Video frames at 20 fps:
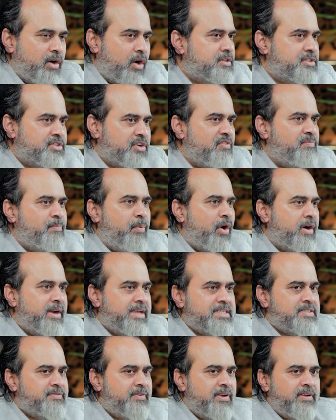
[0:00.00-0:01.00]
Lots of
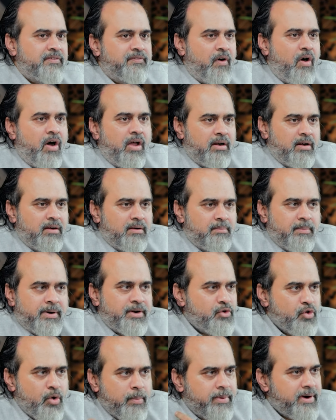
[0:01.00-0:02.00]
bodies will
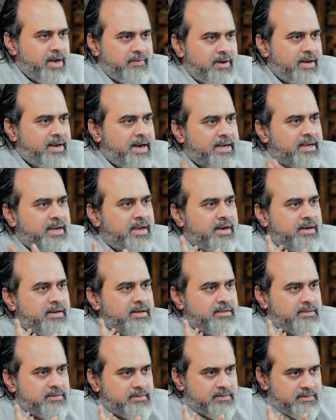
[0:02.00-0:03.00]
fall, but nobody will get
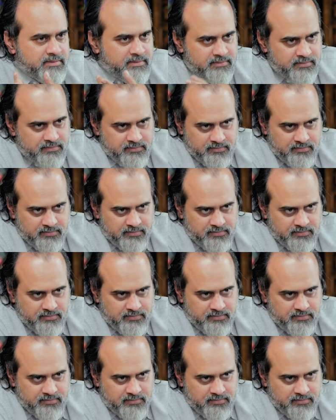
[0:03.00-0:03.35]
killed.